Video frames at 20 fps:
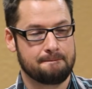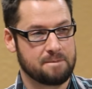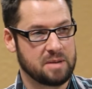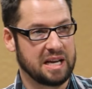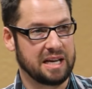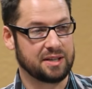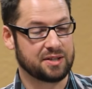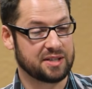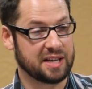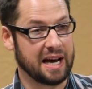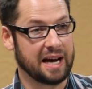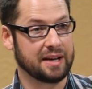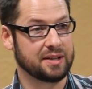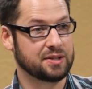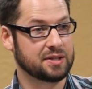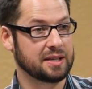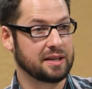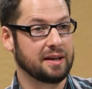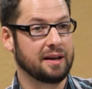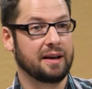He
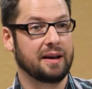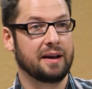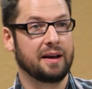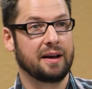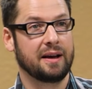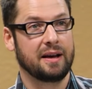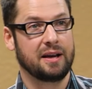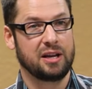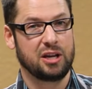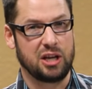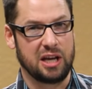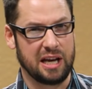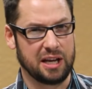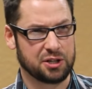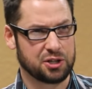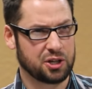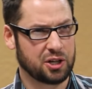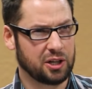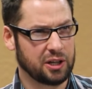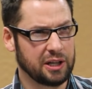says,
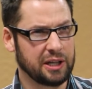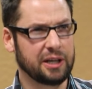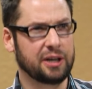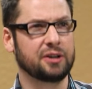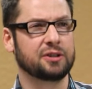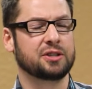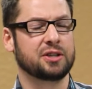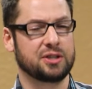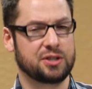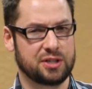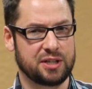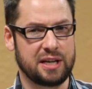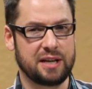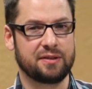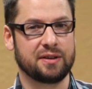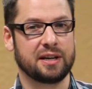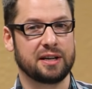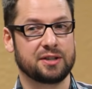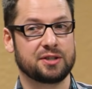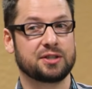it's clear to see
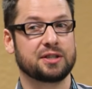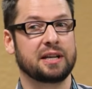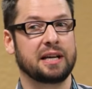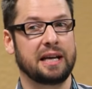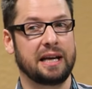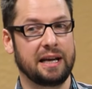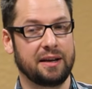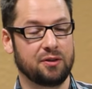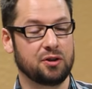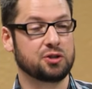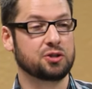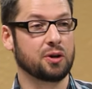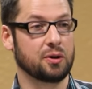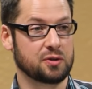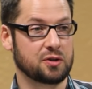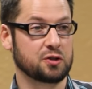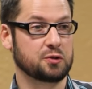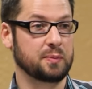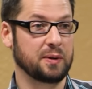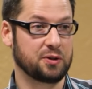this in the
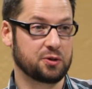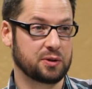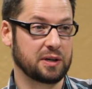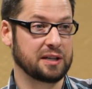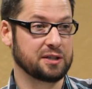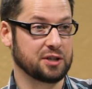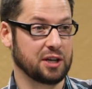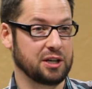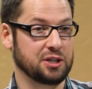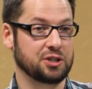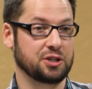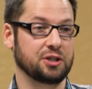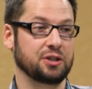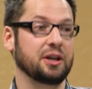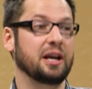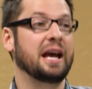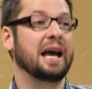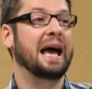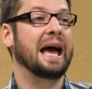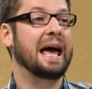Joseph Smith
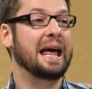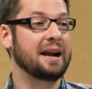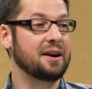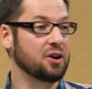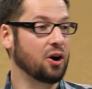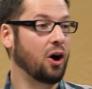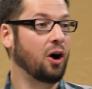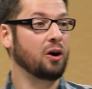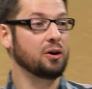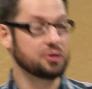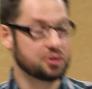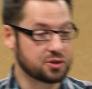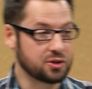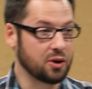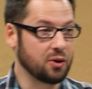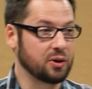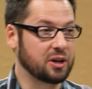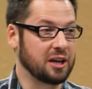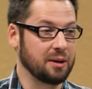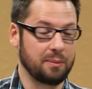translation, and it
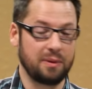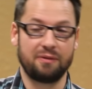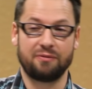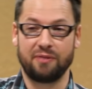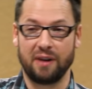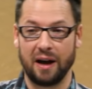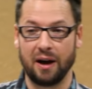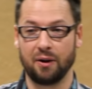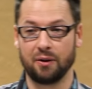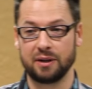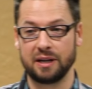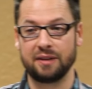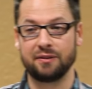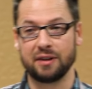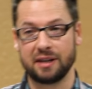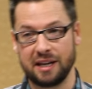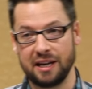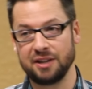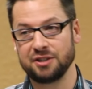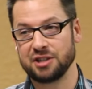also can be found in
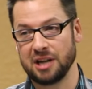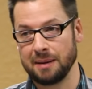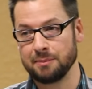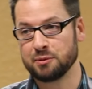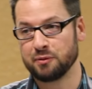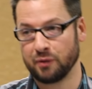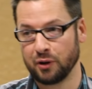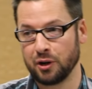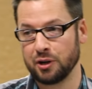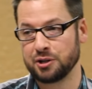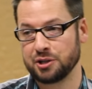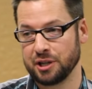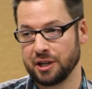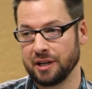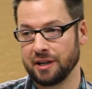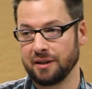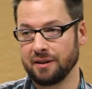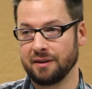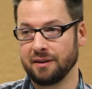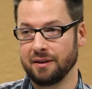the King James
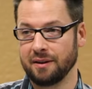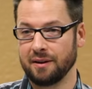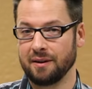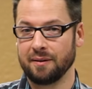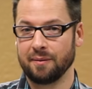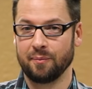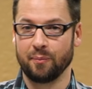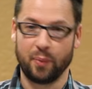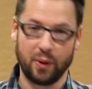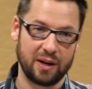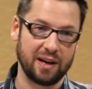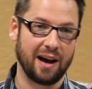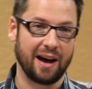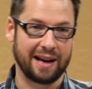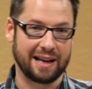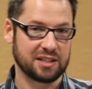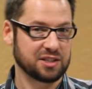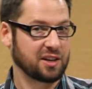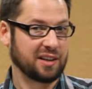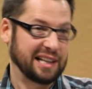Version, but
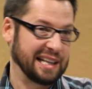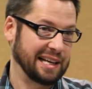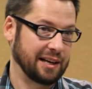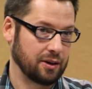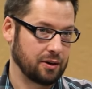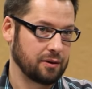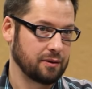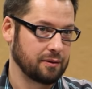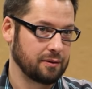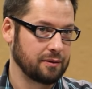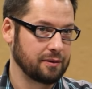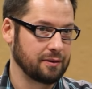not as clear.